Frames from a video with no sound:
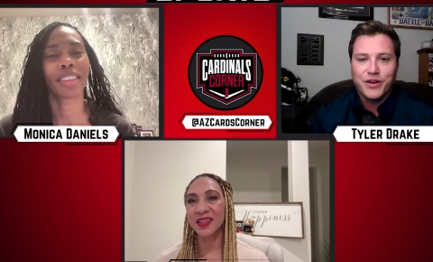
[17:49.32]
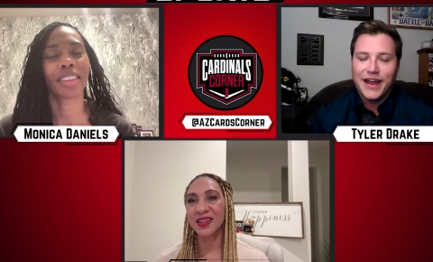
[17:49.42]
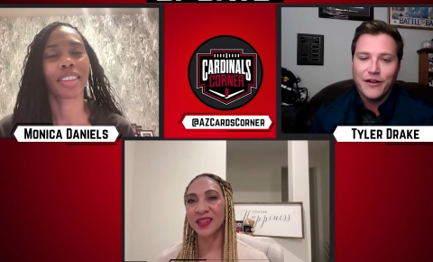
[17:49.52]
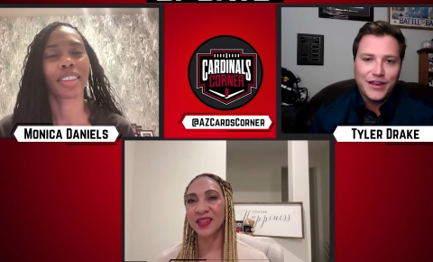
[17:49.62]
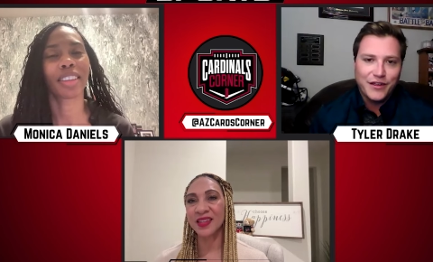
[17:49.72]
Speaker 1: but
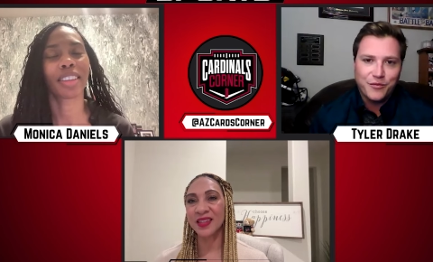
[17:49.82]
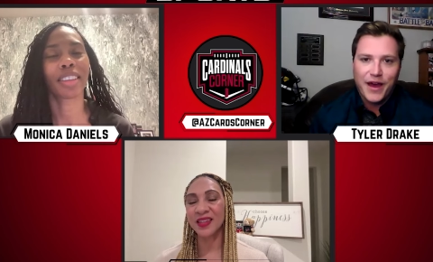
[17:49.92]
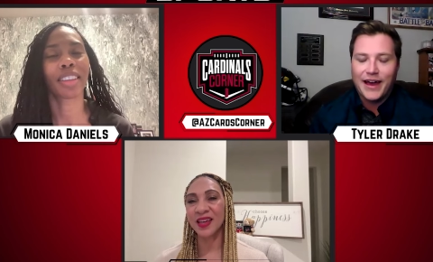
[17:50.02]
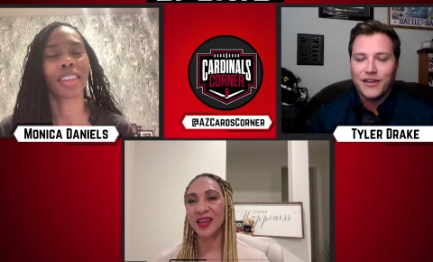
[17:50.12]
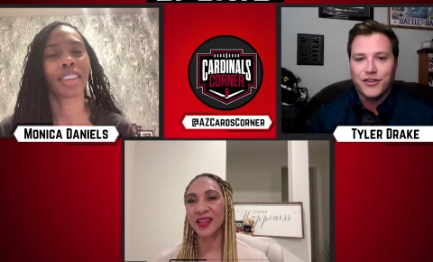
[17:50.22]
now he's
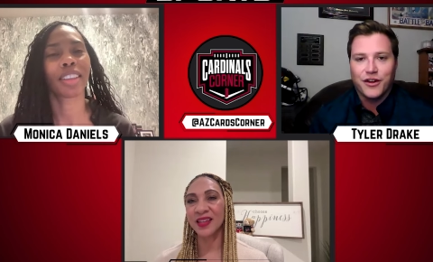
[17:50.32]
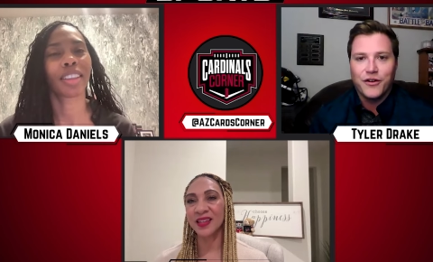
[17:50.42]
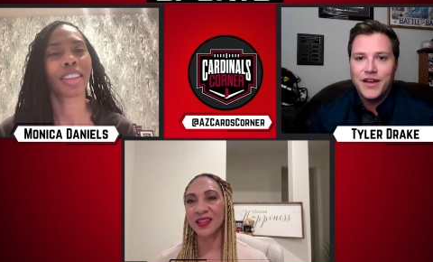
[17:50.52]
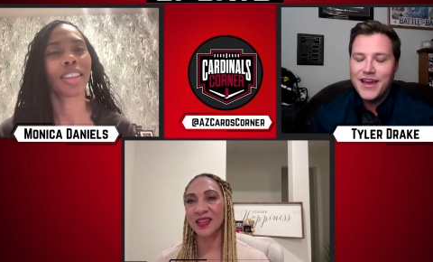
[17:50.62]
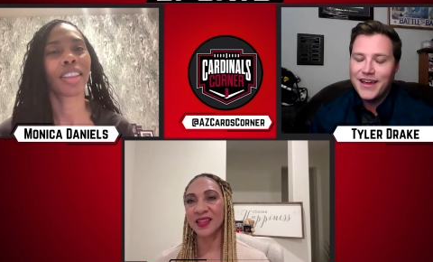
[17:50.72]
back, yeah.
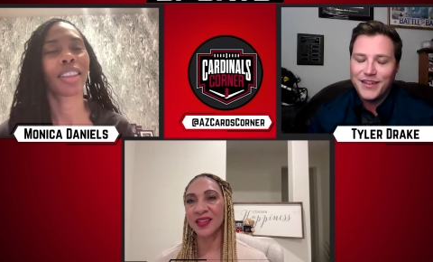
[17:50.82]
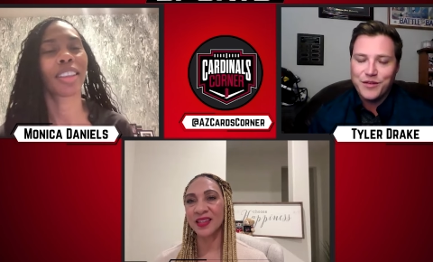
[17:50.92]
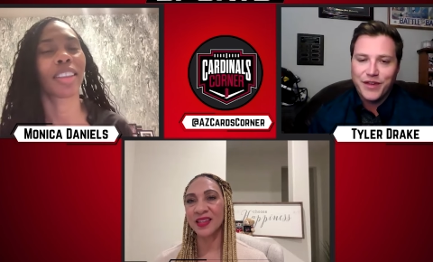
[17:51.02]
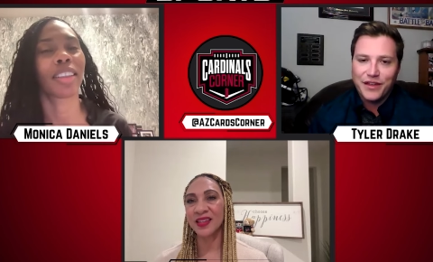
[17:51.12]
so seems